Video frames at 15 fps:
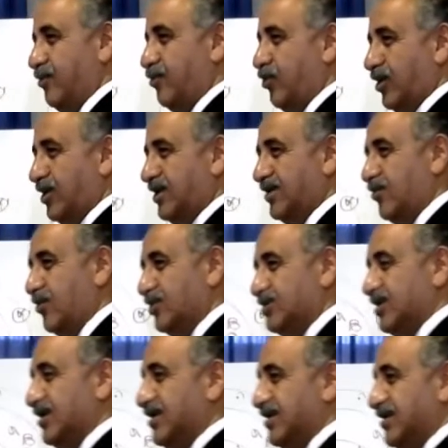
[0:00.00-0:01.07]
boil the
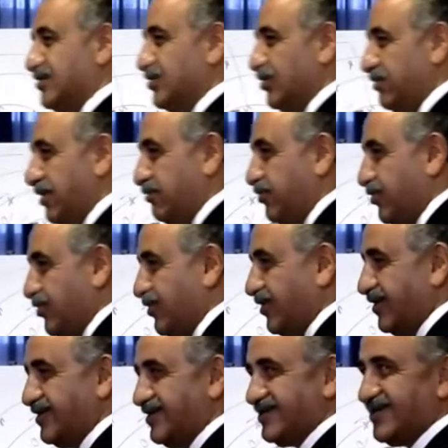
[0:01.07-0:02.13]
water in the swimming
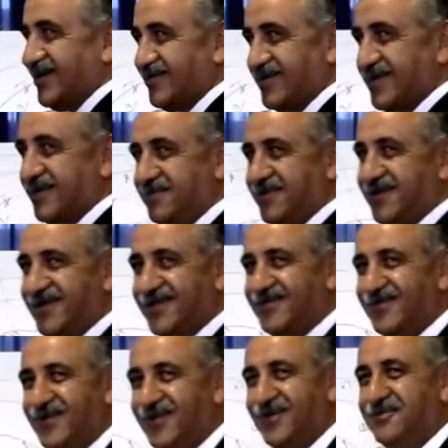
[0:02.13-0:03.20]
pool instead of keeping it
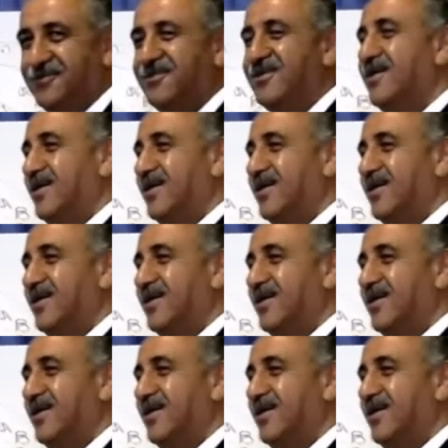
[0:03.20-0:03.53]
warm.